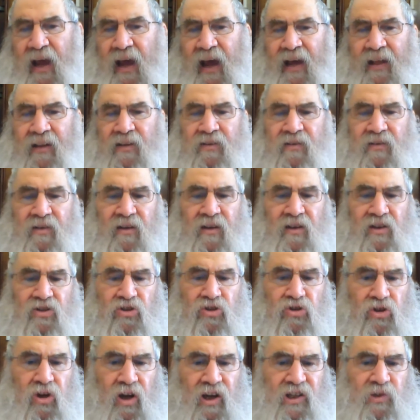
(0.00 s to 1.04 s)
And
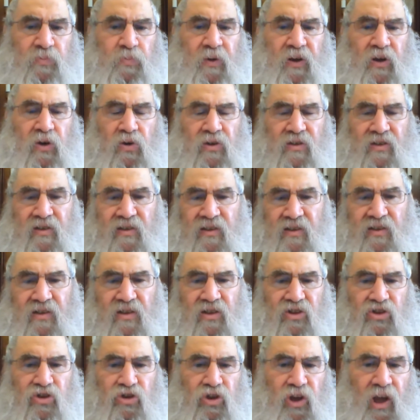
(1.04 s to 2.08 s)
it's just because since
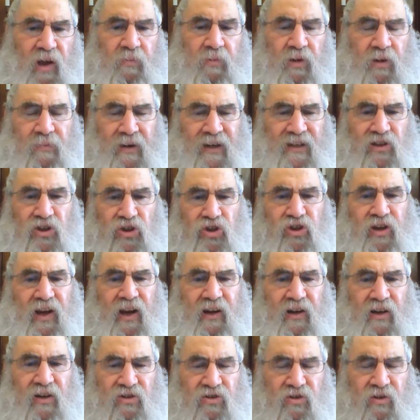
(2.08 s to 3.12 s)
it's Deimel Maiser
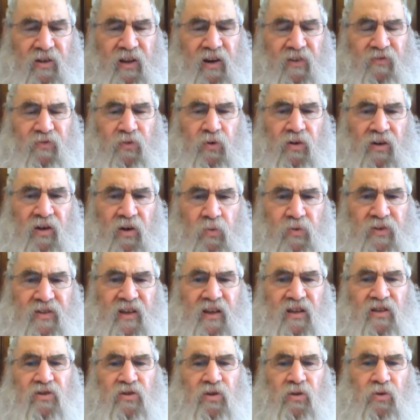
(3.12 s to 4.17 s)
Sheni, so therefore it was
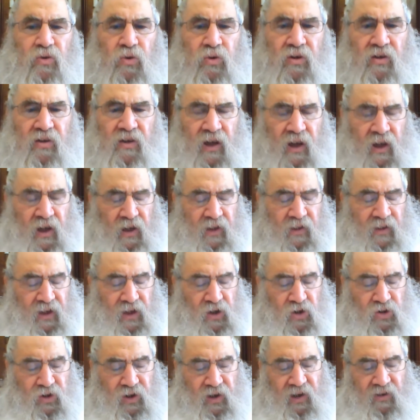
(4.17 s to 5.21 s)
instituted that
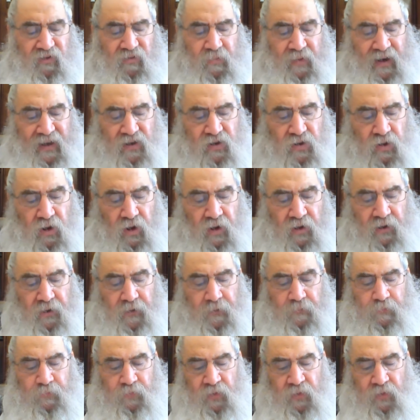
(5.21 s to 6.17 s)
you should give Maiser Oni.